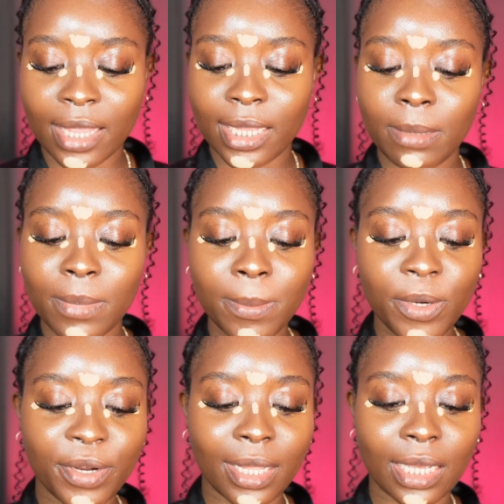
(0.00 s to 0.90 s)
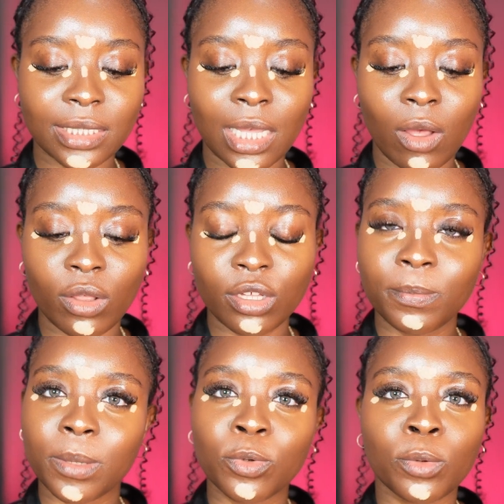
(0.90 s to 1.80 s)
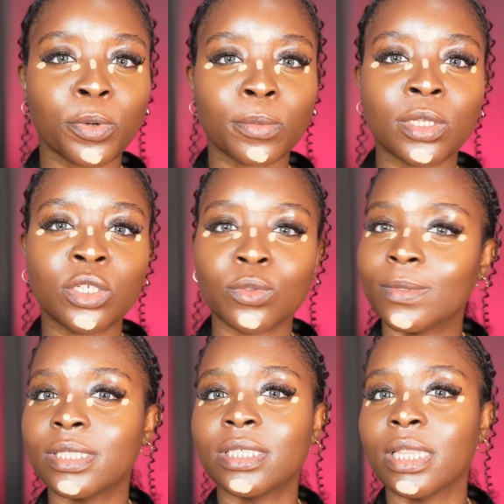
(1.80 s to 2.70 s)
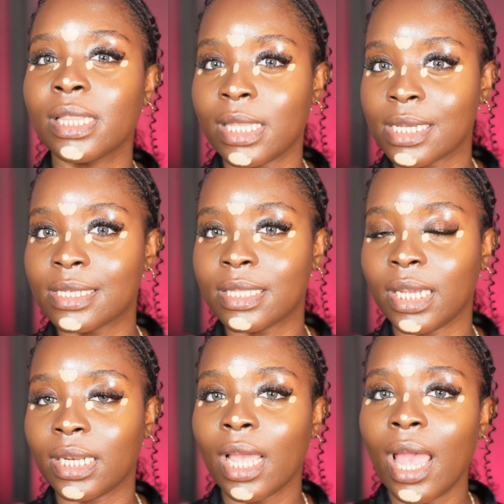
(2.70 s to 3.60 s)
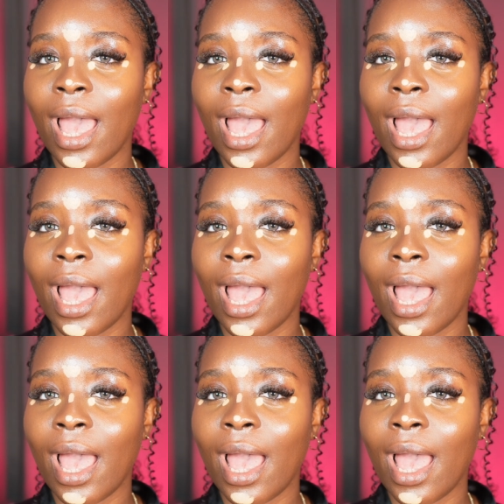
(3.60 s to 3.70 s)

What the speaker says: Then it made me realize that other people are probably noticing this thing.